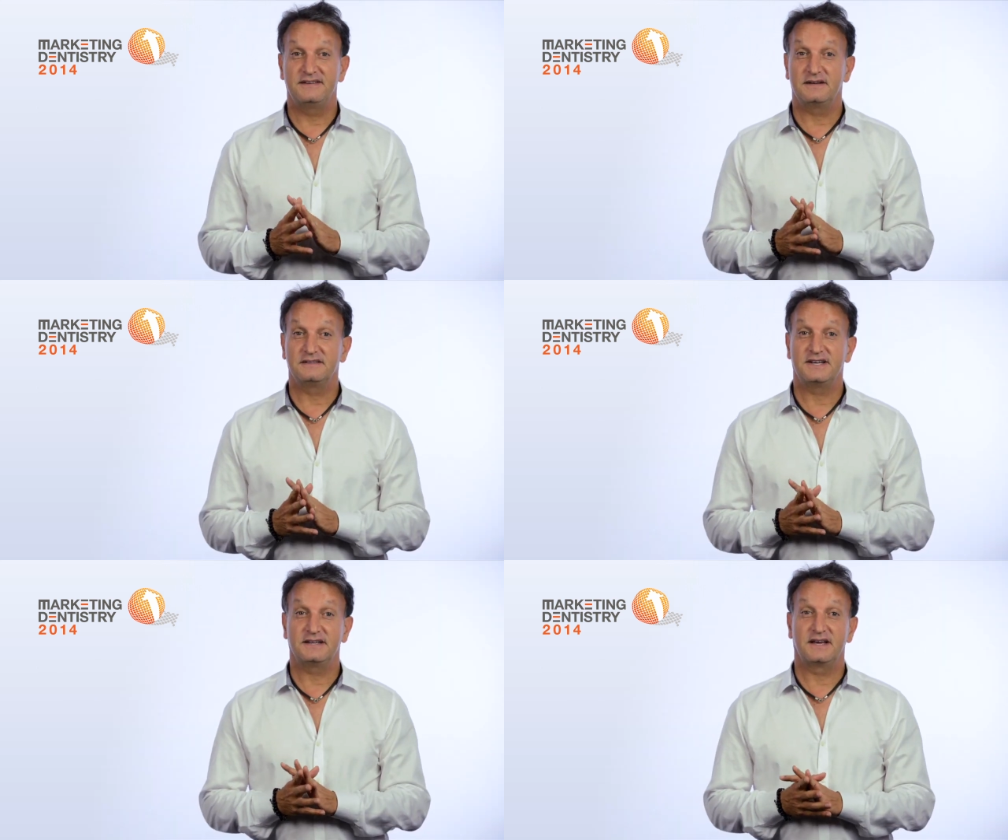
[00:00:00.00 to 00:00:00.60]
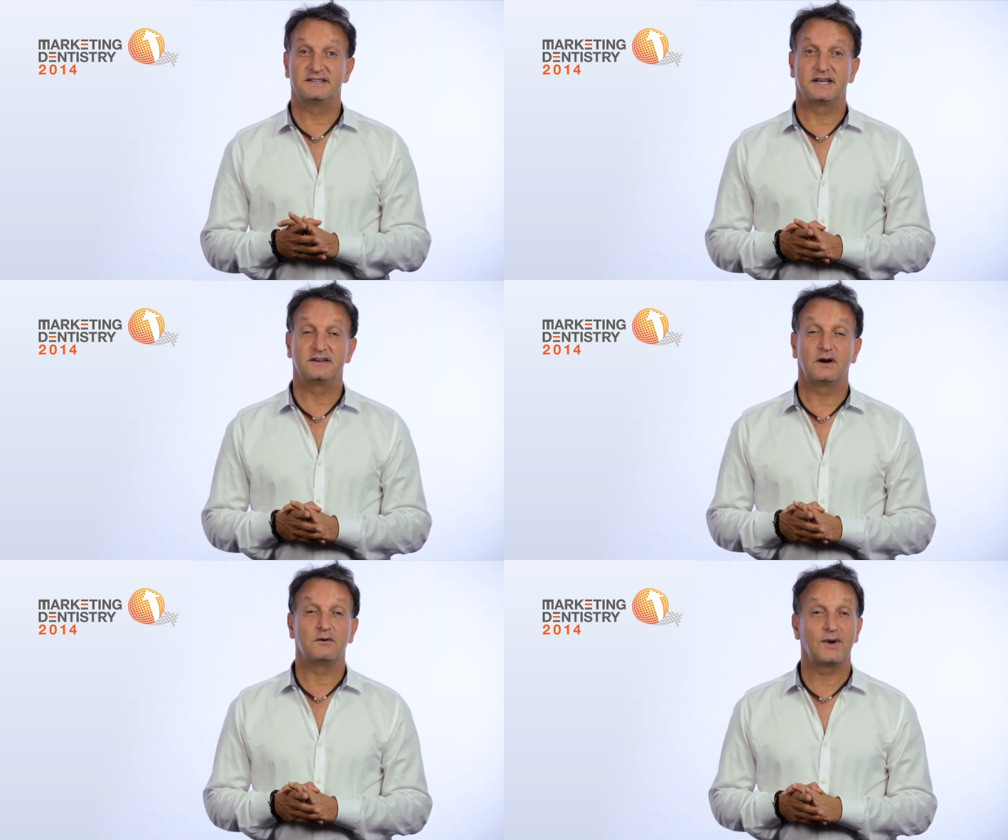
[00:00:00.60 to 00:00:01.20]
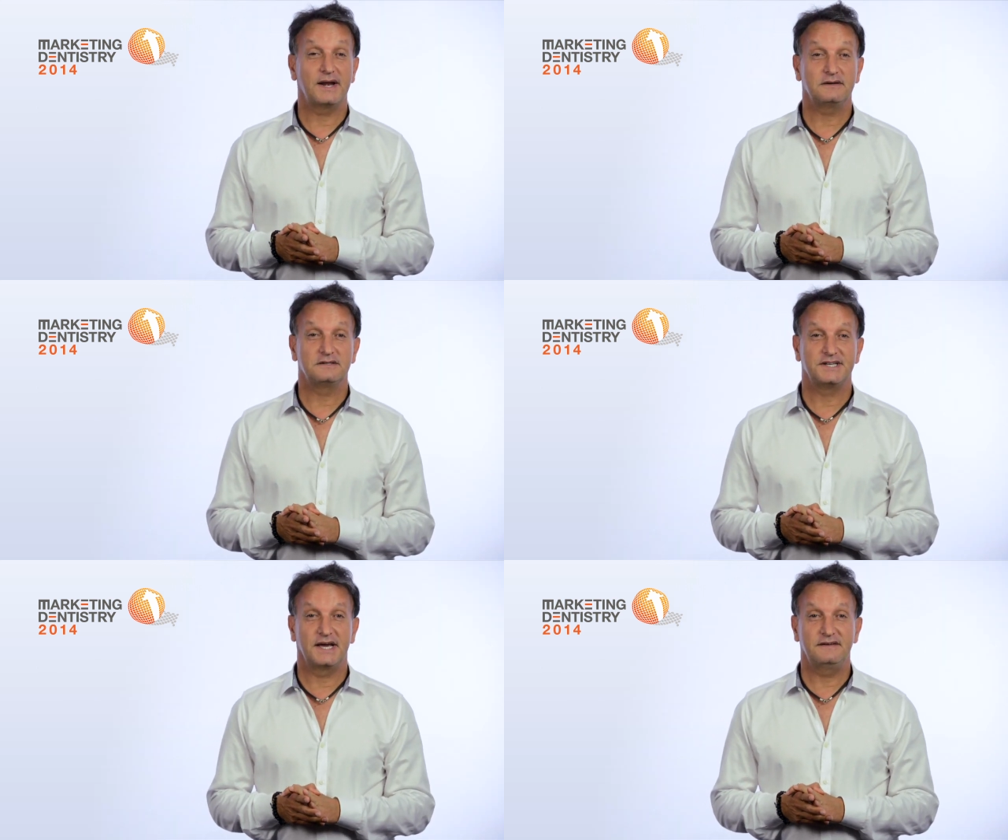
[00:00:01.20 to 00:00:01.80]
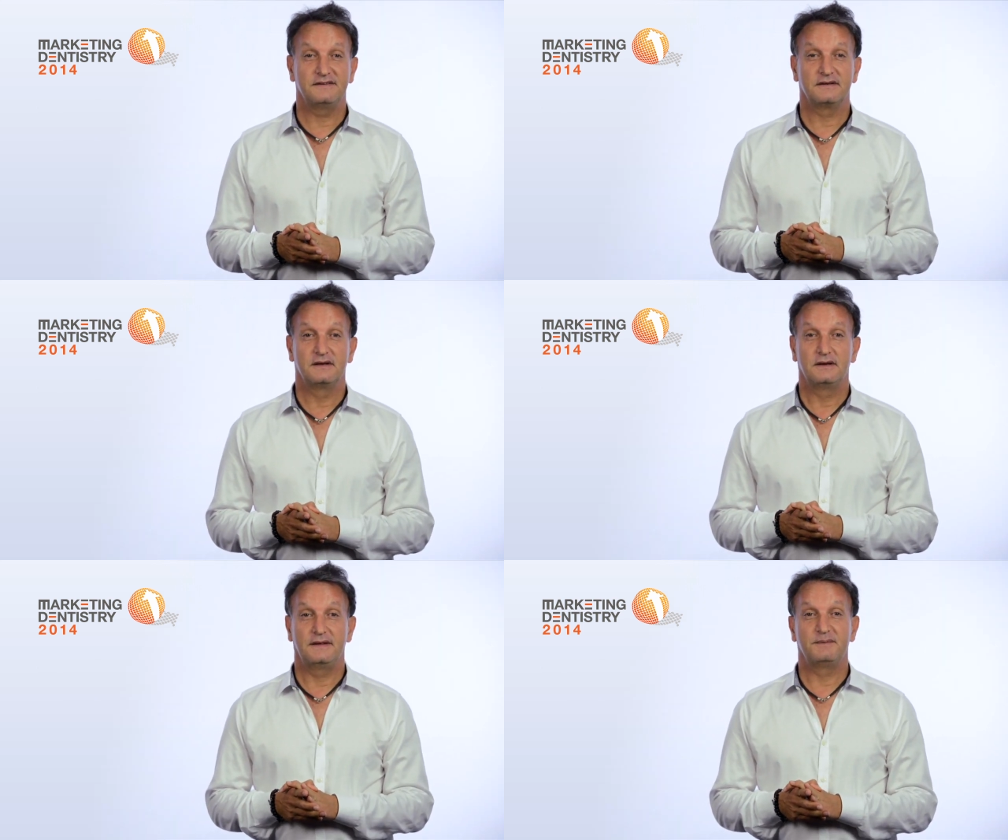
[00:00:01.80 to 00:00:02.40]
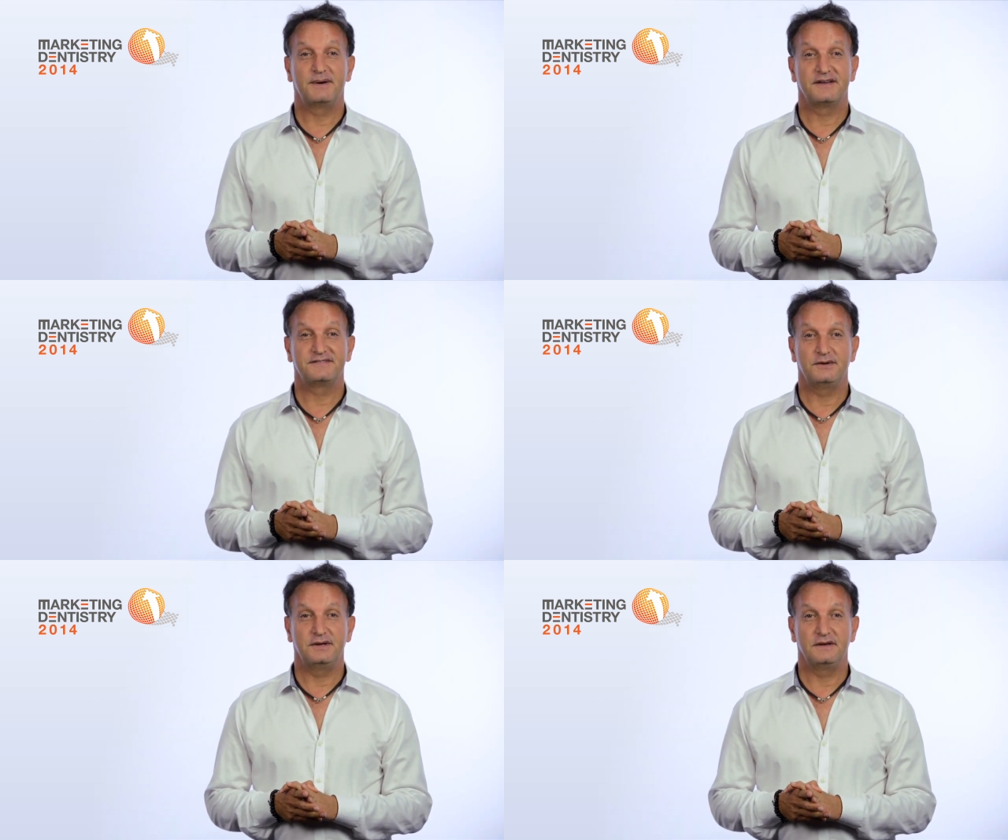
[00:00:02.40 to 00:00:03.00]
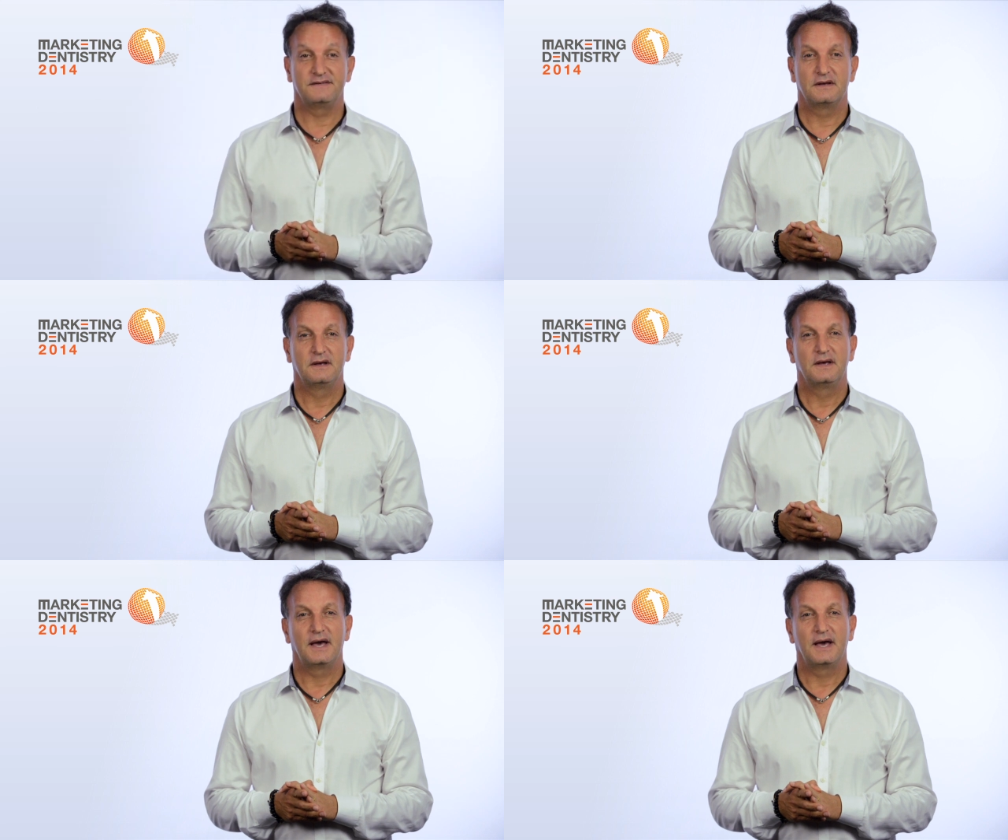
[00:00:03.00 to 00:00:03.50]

dental sector has undergone radical changes in the past few years,